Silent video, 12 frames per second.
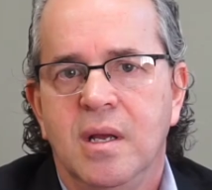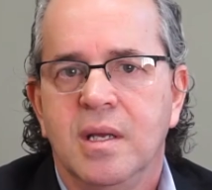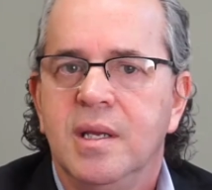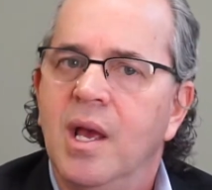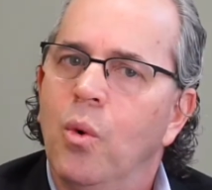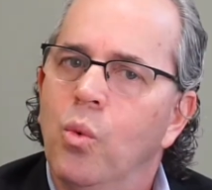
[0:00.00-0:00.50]

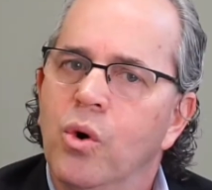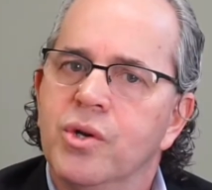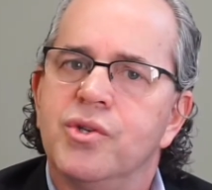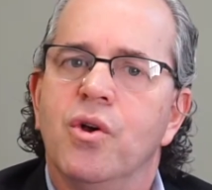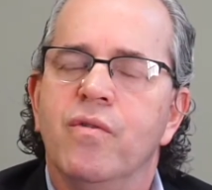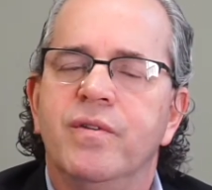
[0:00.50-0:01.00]
get
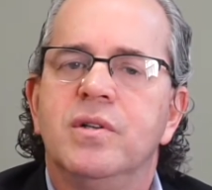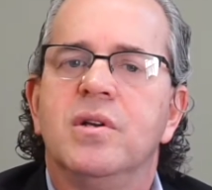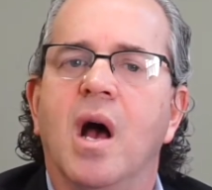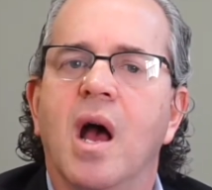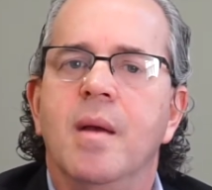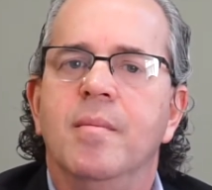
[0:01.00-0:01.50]
worse over
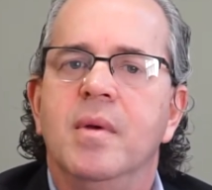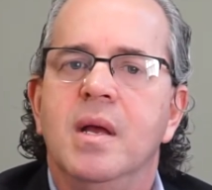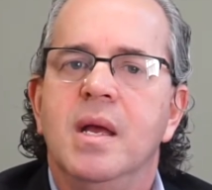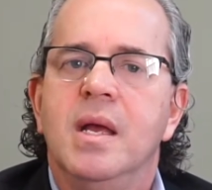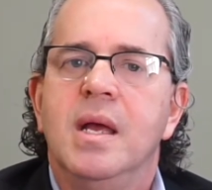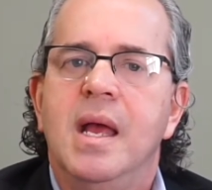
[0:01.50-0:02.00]
time,
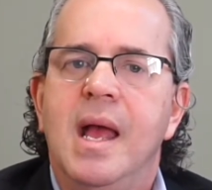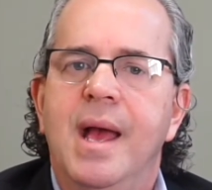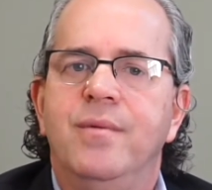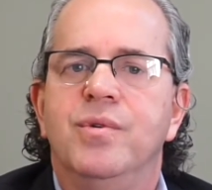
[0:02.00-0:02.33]
and